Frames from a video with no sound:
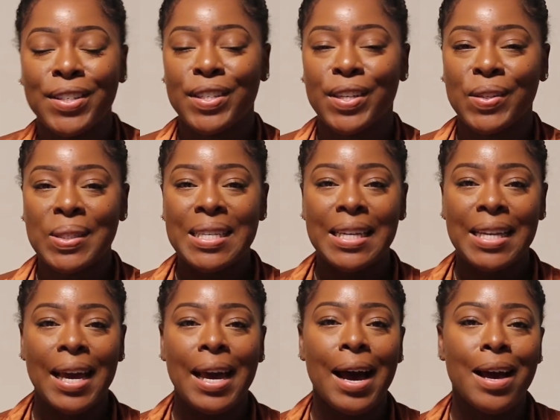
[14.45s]
So
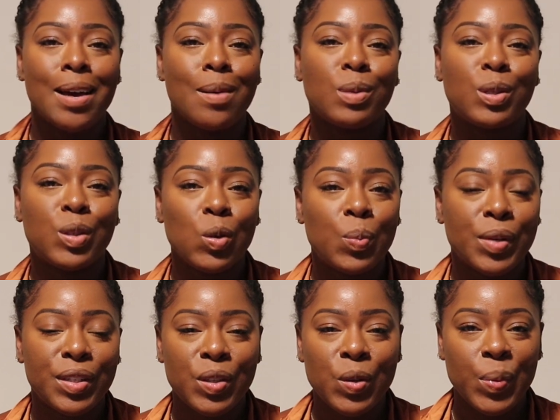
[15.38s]
today I am super
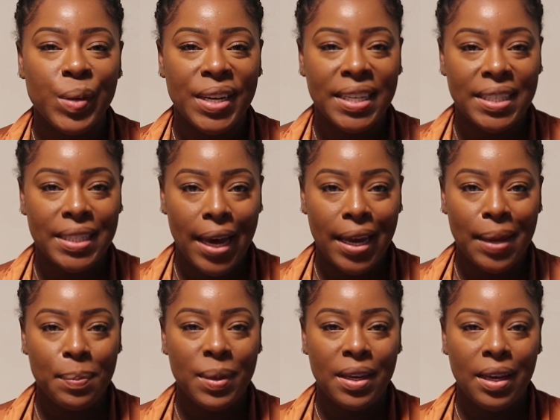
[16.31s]

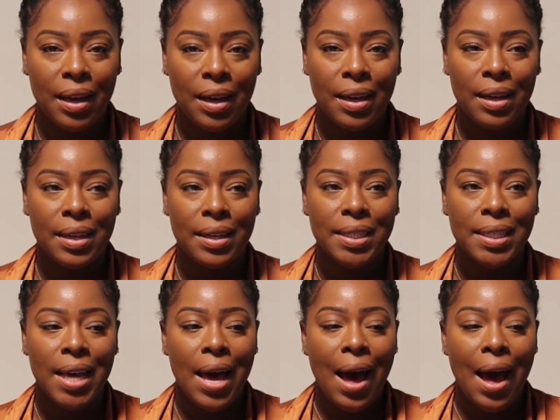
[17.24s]
excited because